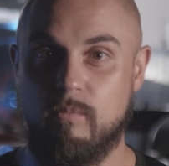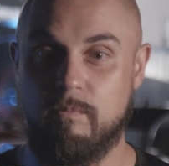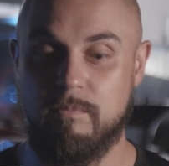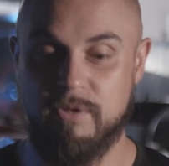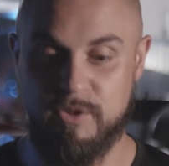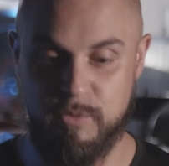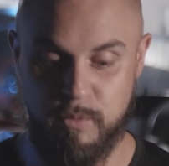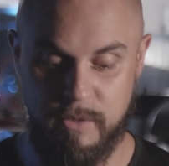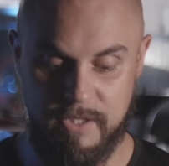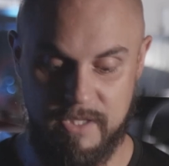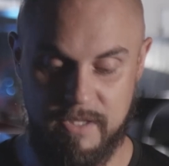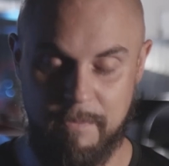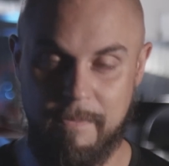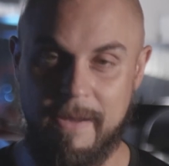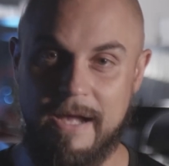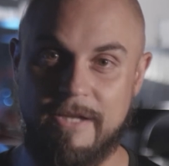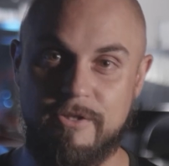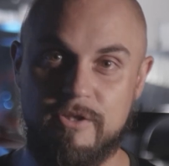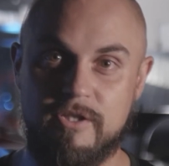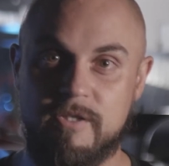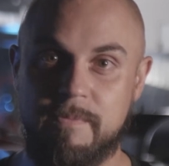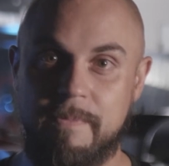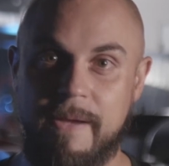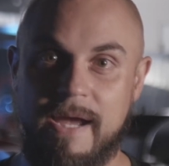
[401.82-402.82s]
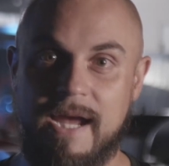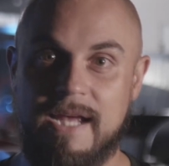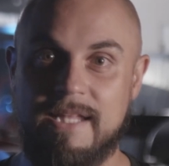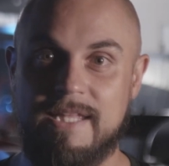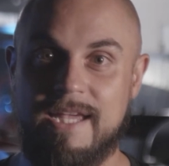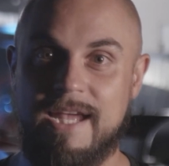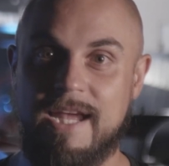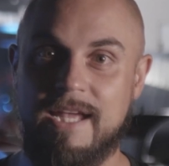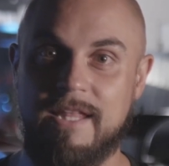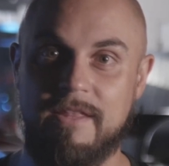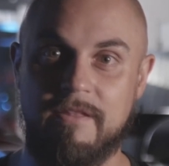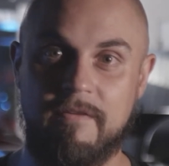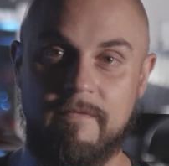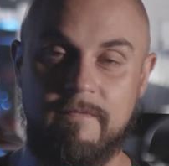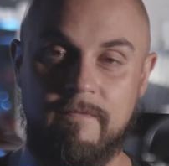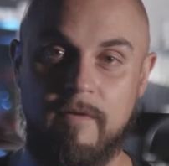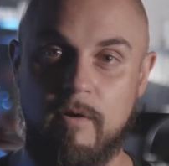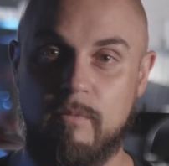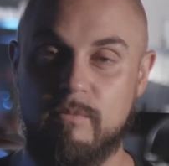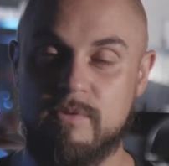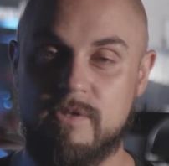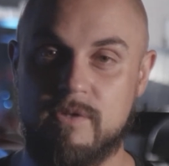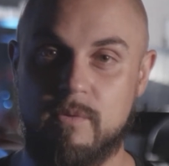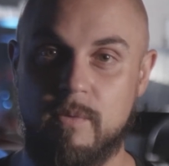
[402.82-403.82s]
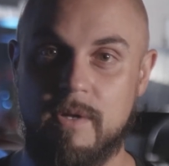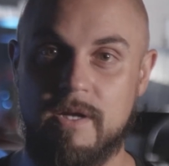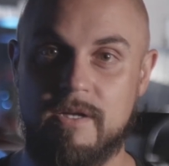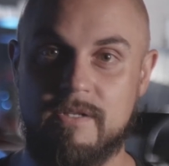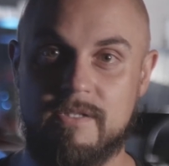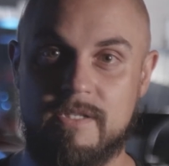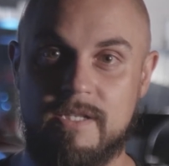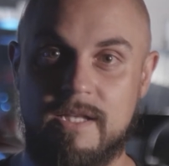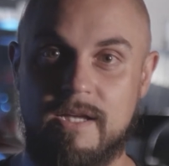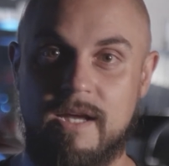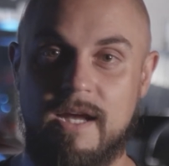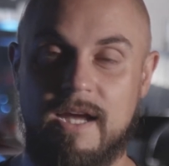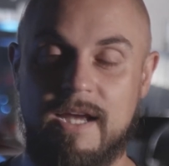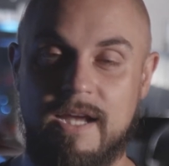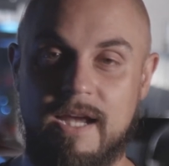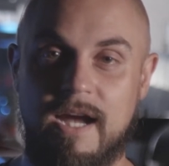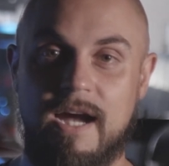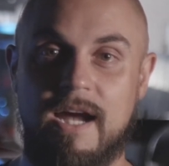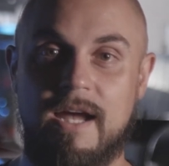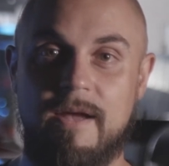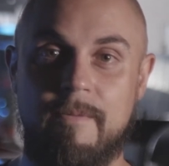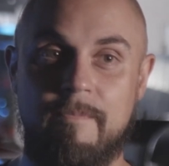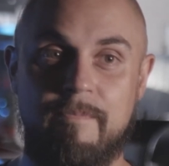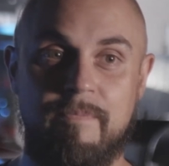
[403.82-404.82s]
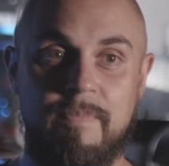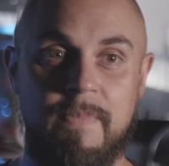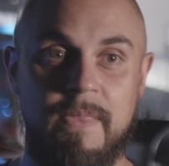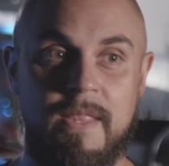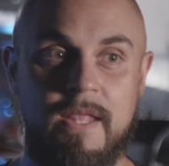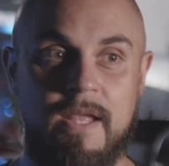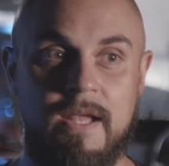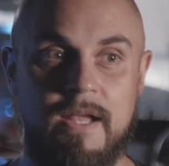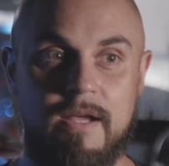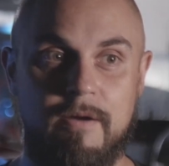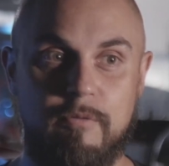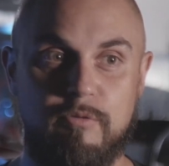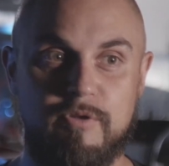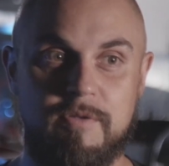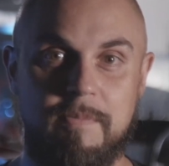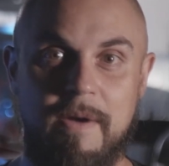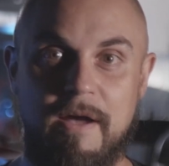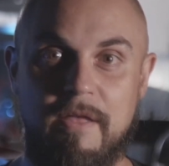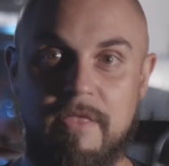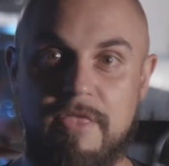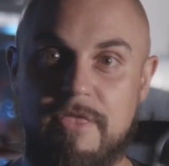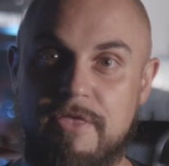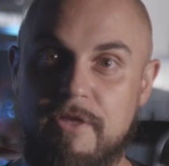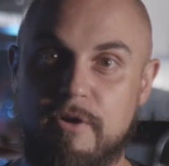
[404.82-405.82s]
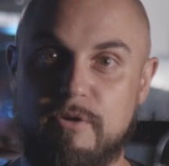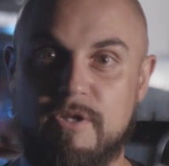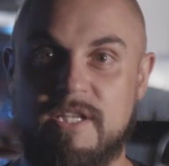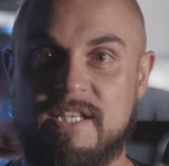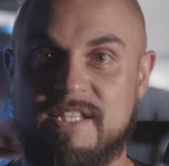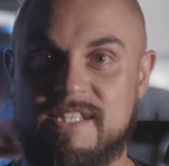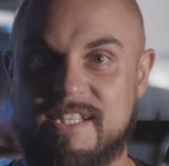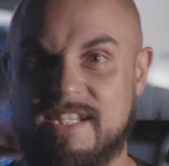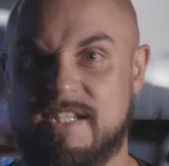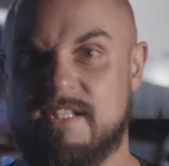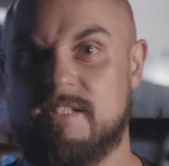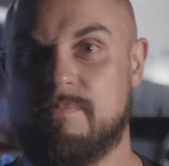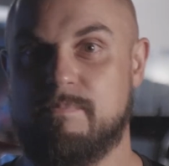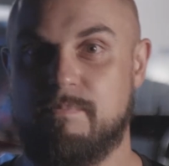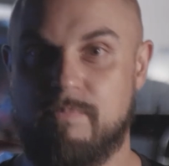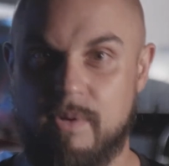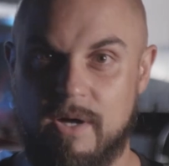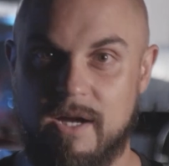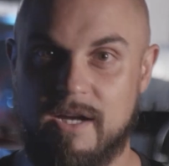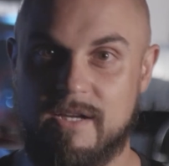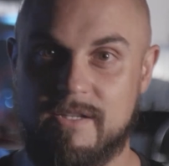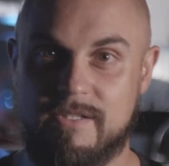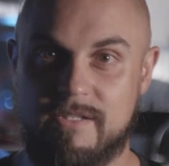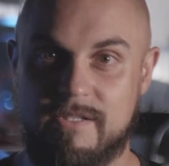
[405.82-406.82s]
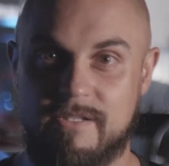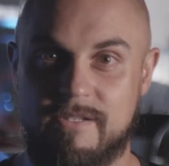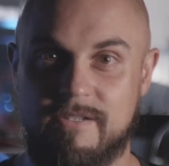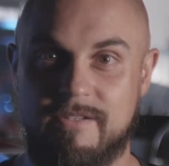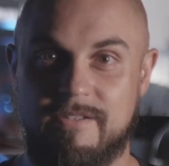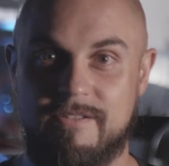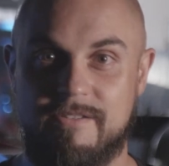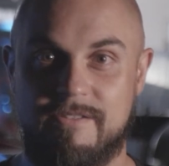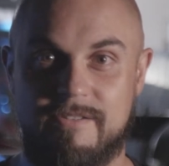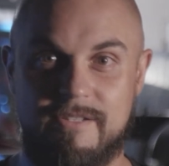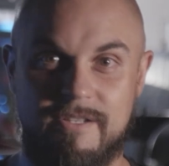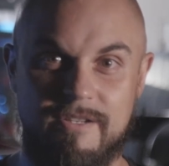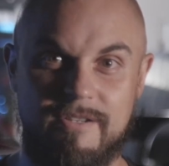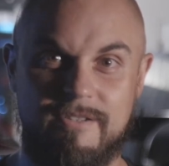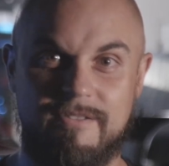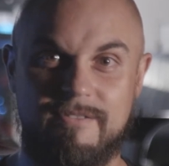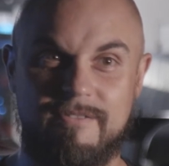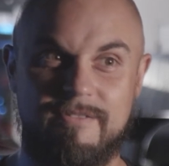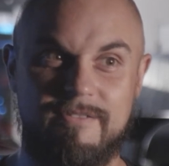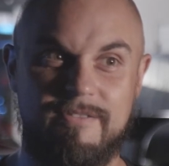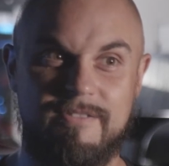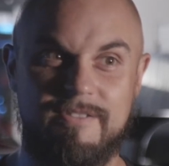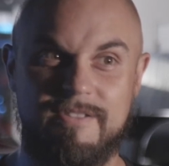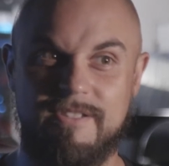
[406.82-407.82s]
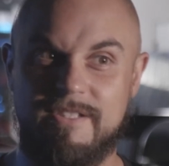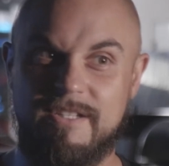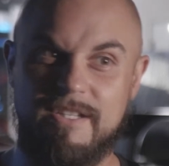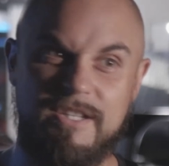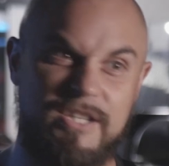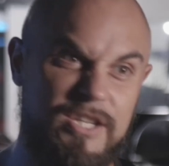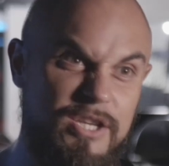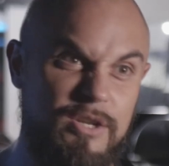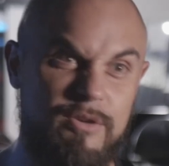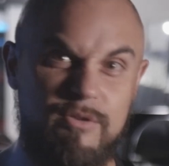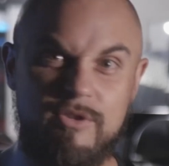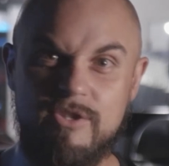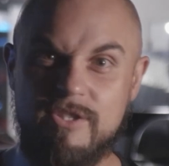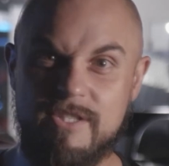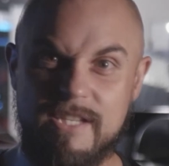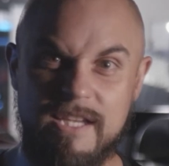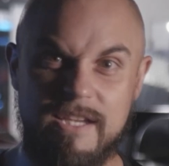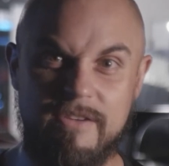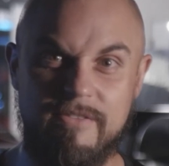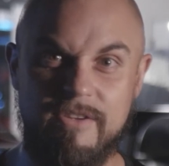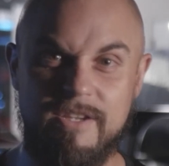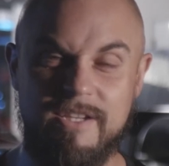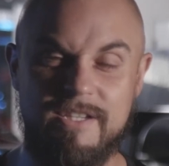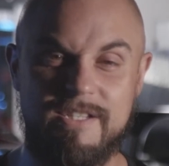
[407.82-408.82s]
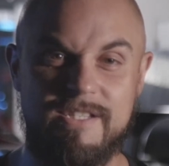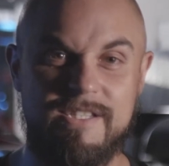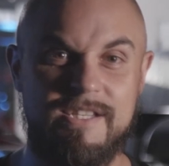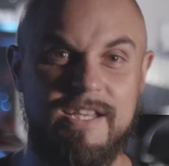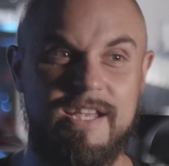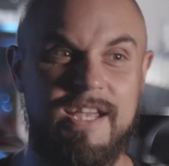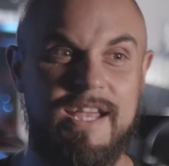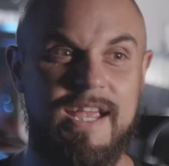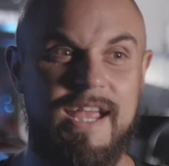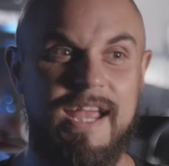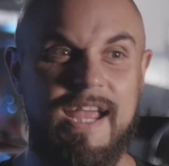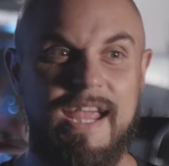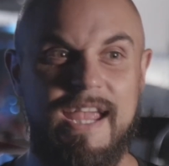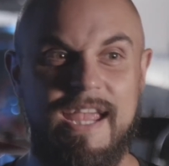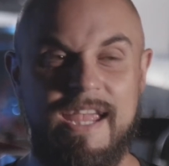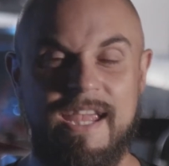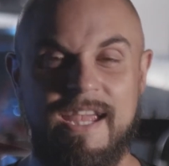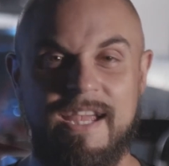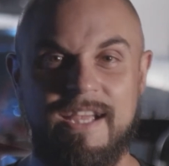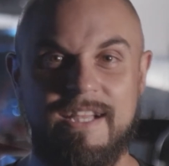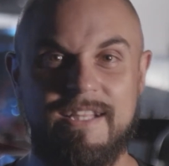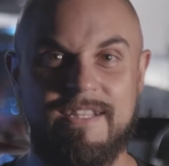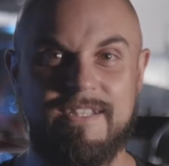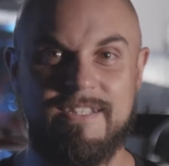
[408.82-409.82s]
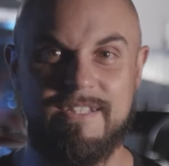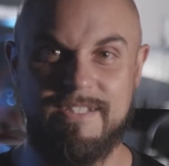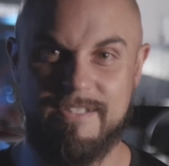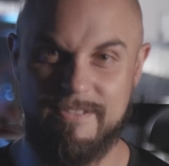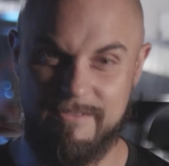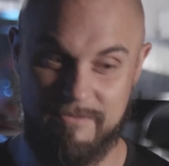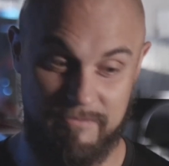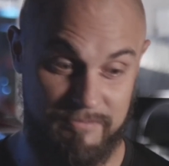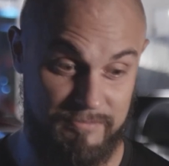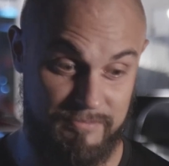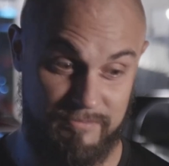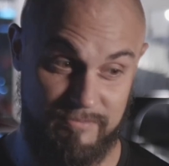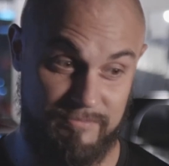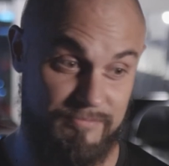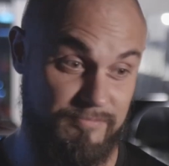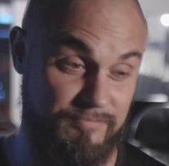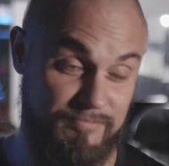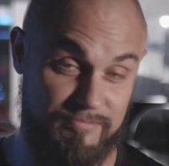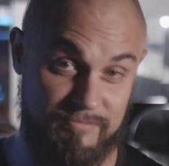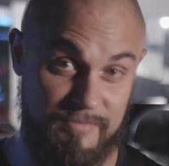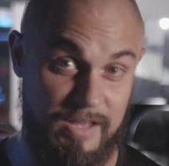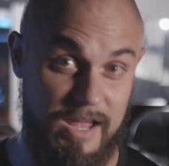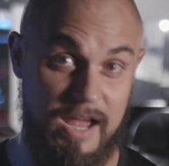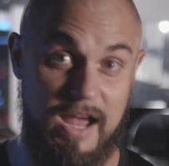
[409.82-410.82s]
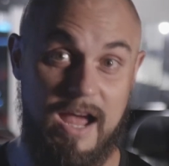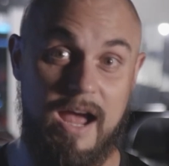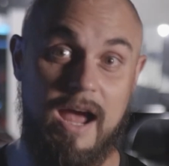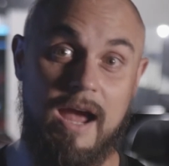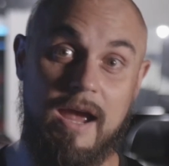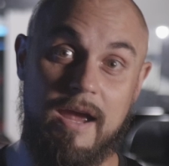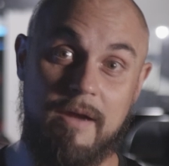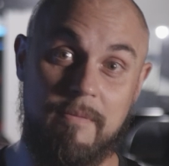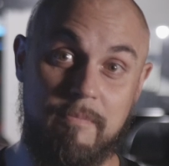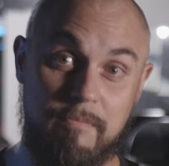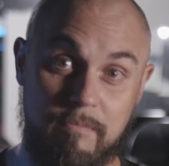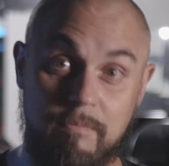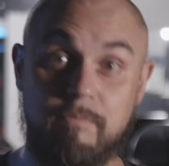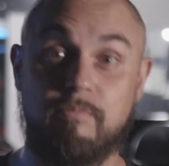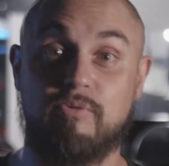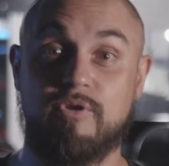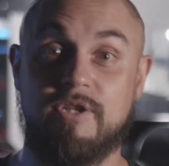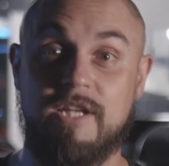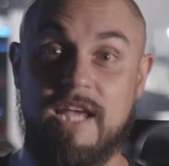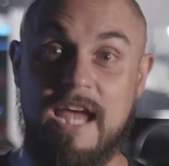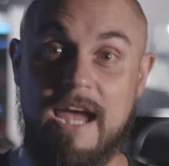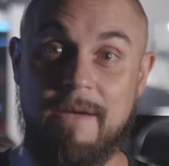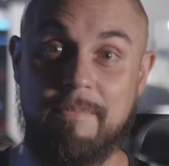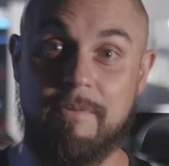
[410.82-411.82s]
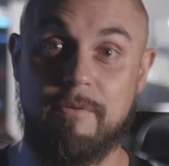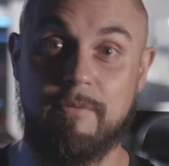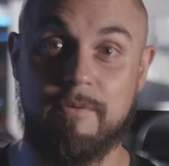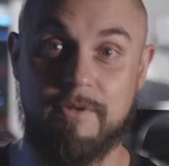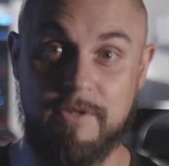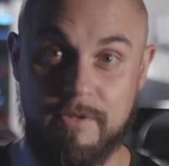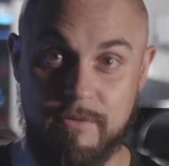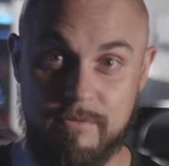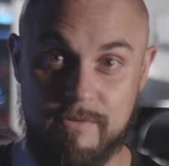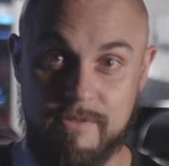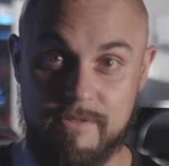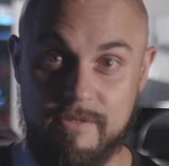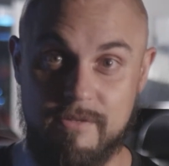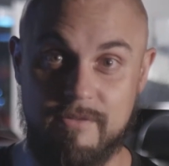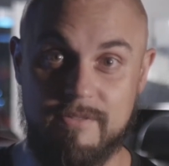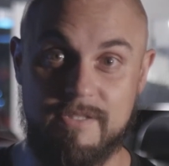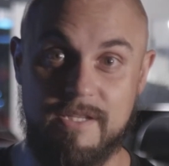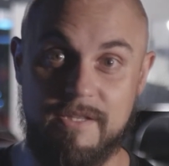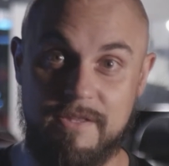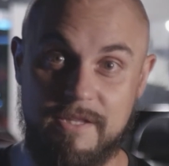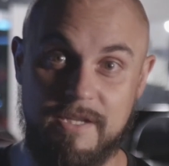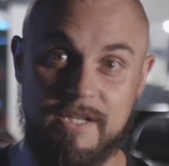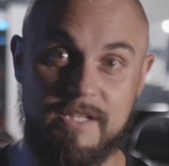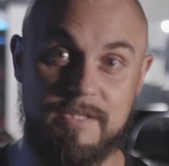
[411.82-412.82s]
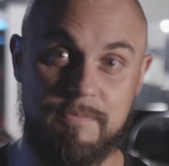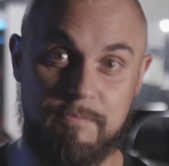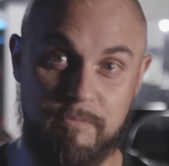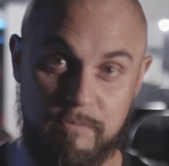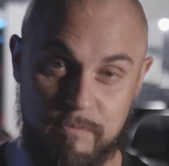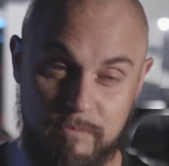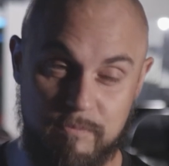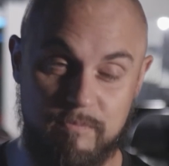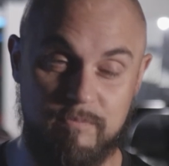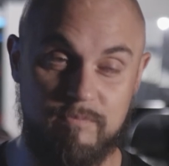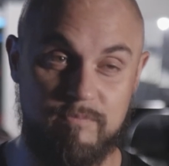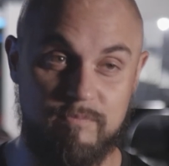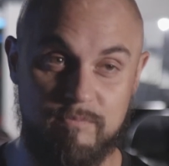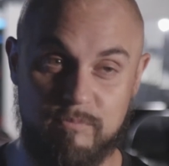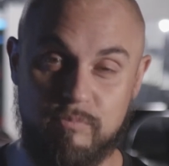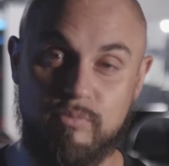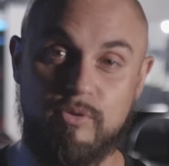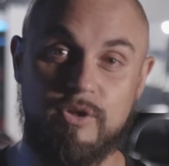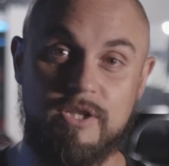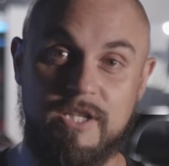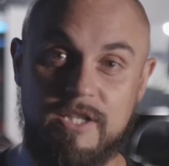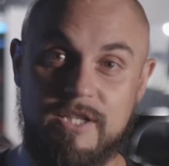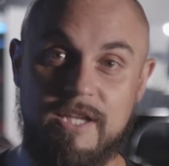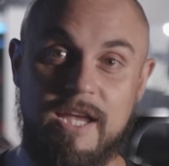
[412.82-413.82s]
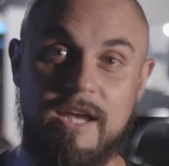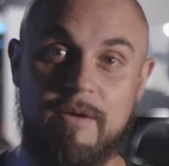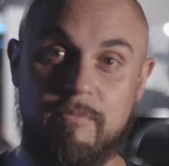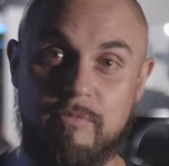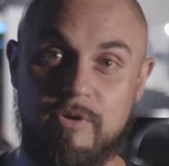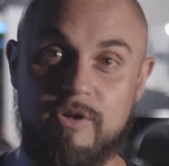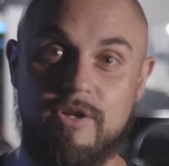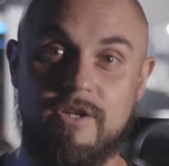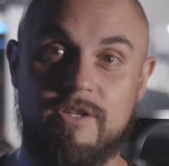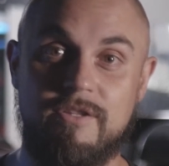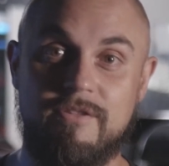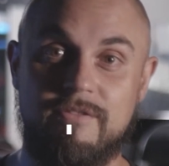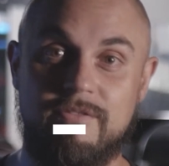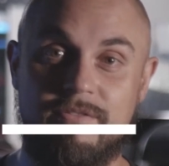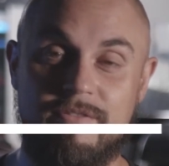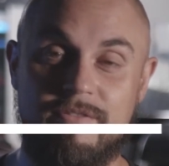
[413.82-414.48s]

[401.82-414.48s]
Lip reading: Between the mattress pad and the foam squares that I got, it was about 36 bucks. So huge savings, and I'm pretty happy with the results. I think it's pretty damn good.